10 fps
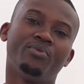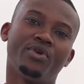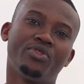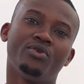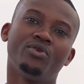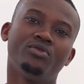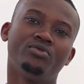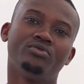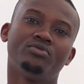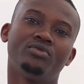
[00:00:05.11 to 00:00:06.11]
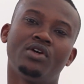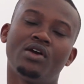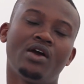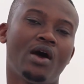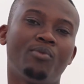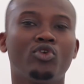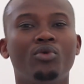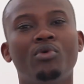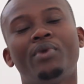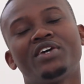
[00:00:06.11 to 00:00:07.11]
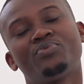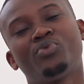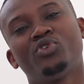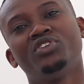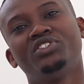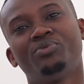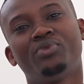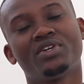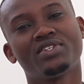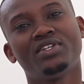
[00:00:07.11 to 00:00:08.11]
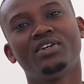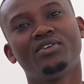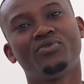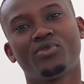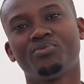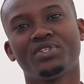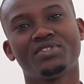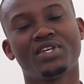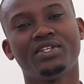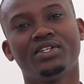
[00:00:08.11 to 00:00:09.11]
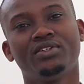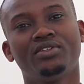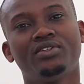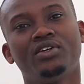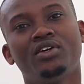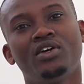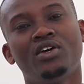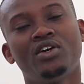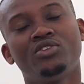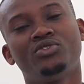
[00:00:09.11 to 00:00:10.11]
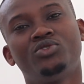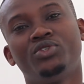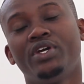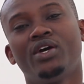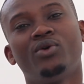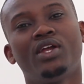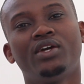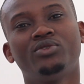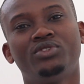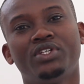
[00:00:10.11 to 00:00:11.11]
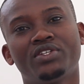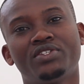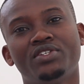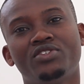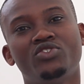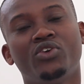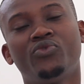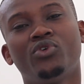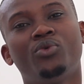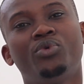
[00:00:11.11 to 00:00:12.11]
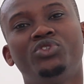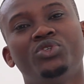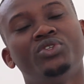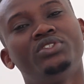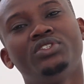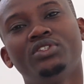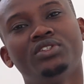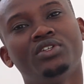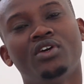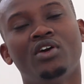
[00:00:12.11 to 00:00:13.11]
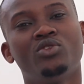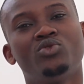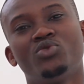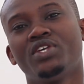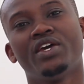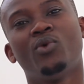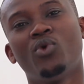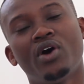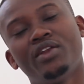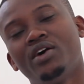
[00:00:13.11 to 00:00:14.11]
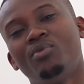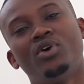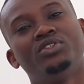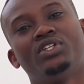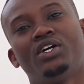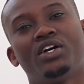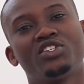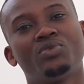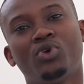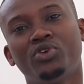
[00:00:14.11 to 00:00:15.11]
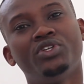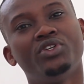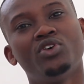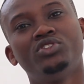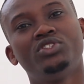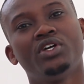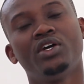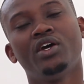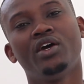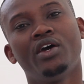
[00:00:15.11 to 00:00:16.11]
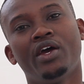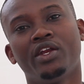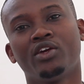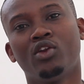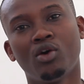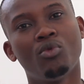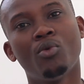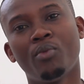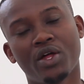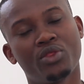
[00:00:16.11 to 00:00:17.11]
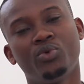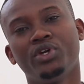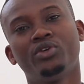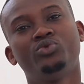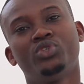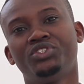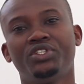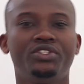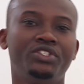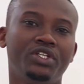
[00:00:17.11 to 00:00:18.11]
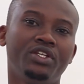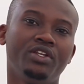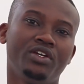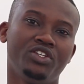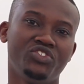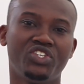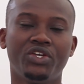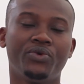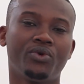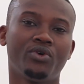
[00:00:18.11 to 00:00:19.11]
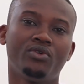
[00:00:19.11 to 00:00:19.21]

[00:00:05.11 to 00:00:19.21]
Mathew. I'm Global Mass Project Ambassador from Tanzania. Today I would like to take this joyful opportunity to say a word about Exploding Dots and Global Math Week 2018 in general.